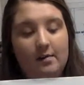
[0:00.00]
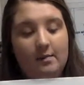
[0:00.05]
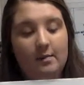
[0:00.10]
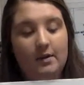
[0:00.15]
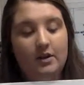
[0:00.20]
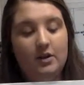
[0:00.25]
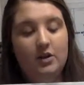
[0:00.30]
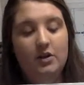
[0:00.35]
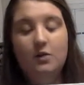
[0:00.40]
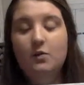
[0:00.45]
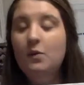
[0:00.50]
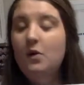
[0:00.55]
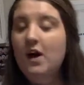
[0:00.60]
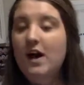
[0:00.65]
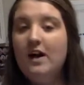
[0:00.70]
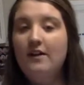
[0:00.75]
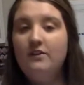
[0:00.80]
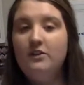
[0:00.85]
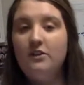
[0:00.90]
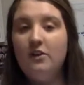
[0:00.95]
But you will
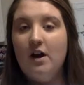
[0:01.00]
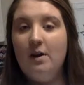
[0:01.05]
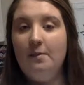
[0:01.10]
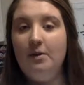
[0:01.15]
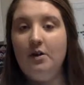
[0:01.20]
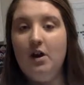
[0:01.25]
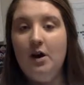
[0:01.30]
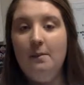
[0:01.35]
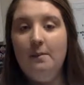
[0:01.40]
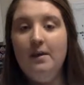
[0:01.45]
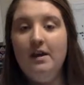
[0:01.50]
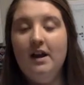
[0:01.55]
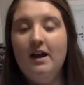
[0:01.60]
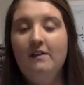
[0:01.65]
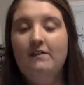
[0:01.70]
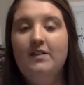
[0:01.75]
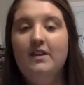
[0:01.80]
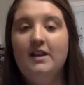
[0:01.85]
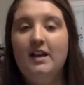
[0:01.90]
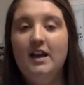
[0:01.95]
have to grab a copy
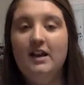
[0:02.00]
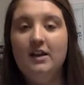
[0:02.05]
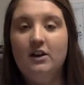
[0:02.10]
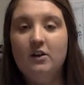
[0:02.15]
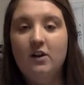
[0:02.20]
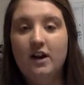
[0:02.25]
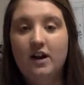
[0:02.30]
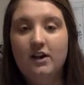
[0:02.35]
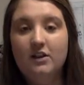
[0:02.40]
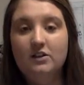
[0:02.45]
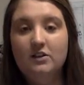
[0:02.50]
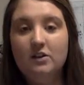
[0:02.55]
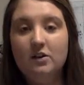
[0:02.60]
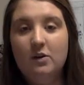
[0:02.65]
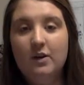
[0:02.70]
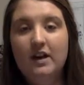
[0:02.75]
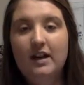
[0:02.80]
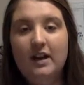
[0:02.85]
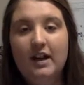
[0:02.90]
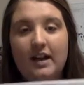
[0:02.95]
of The Day the Crayons
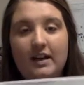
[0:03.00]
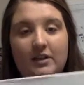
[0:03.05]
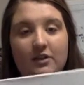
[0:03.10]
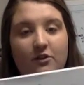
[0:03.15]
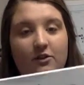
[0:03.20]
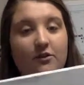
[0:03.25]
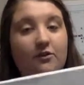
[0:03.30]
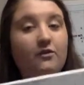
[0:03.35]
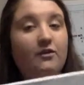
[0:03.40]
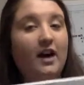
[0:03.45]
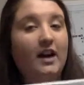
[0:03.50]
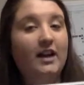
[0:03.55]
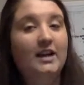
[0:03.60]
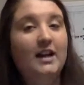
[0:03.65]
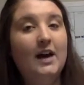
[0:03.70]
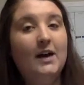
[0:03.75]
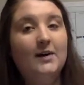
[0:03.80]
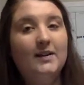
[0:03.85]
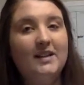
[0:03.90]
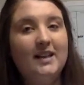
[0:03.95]
Quit to find
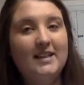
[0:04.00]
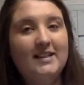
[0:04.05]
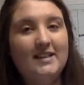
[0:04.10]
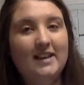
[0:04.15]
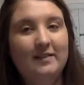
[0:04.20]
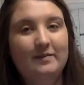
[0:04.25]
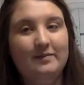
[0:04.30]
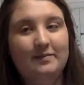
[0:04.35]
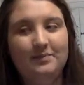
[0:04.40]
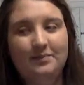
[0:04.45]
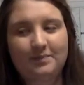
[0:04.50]
out what they said.